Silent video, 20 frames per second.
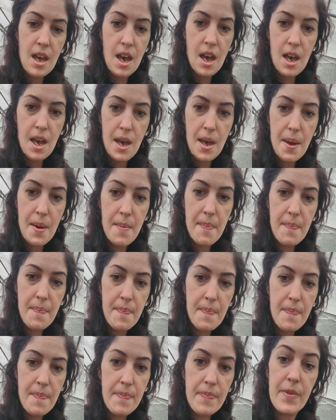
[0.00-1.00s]
Um,
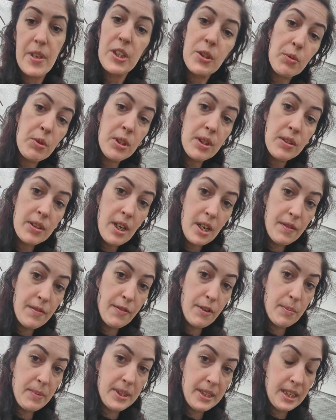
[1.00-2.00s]
this was done
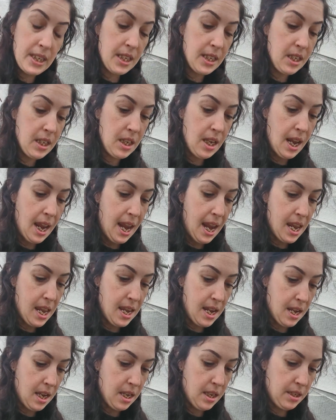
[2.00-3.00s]
from seed,
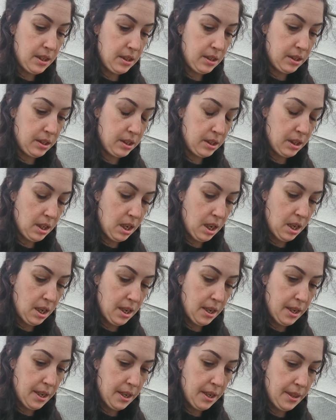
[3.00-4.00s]
and
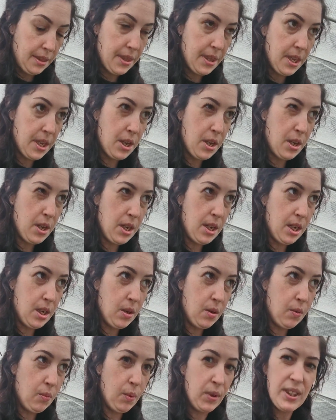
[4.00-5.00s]
uh, the
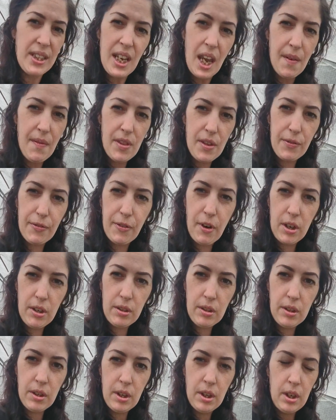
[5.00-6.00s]
ones I have on the front,
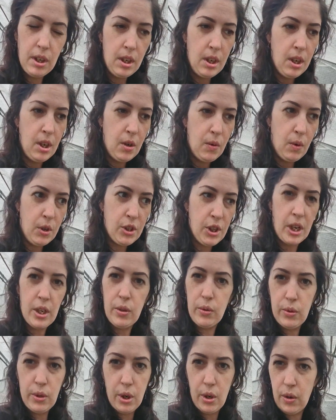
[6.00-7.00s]
which I
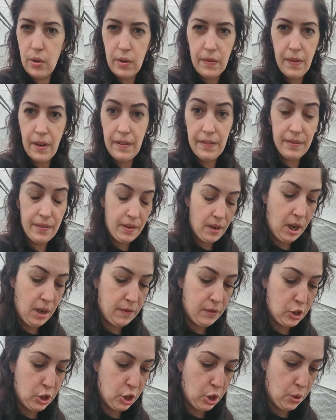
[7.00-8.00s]
don't know if I've,
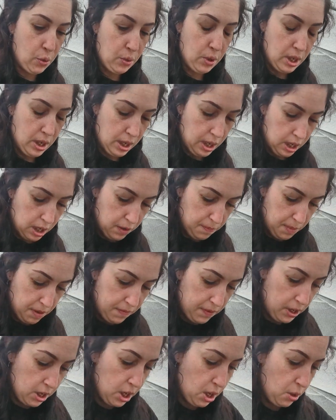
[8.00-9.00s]
I've shown in any of my
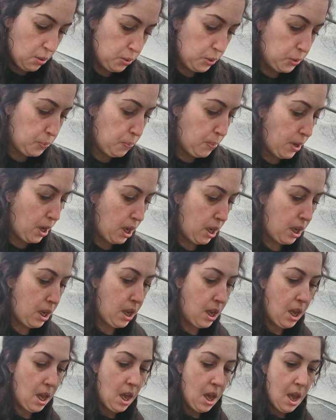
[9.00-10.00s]
videos, but
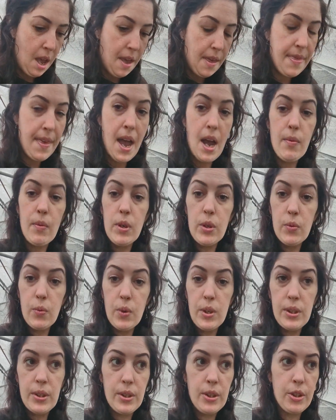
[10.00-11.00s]
that one
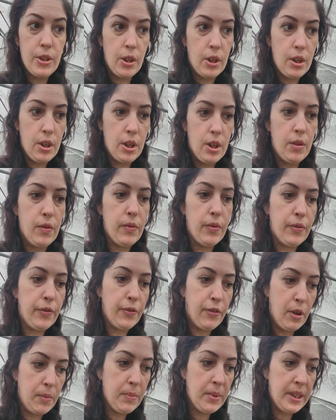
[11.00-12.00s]
was started
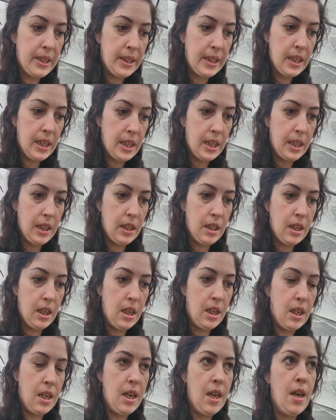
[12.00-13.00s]
from seed,
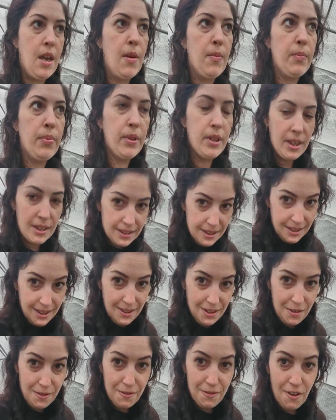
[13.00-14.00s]
planted
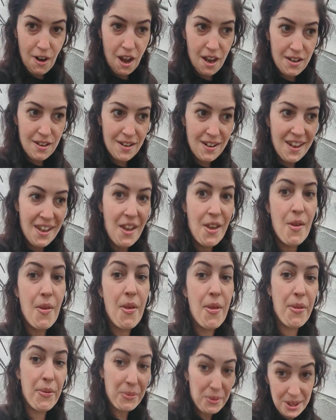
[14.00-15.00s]
in the front
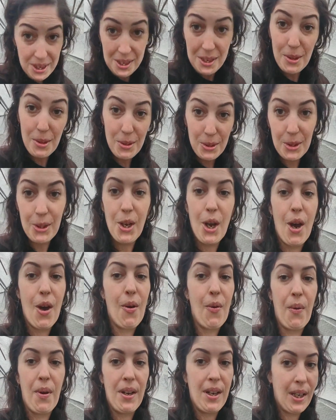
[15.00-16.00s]
three years
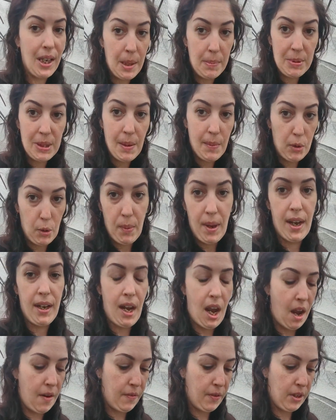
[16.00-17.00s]
ago, and it keeps coming back
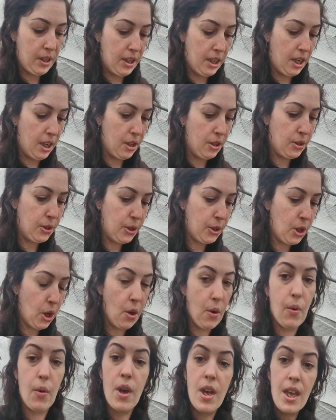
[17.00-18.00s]
every year.
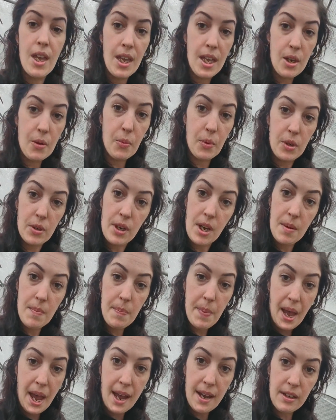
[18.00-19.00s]
So it will come
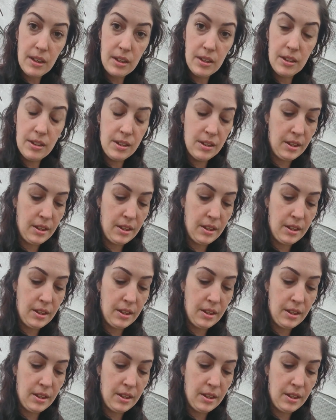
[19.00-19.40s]
back.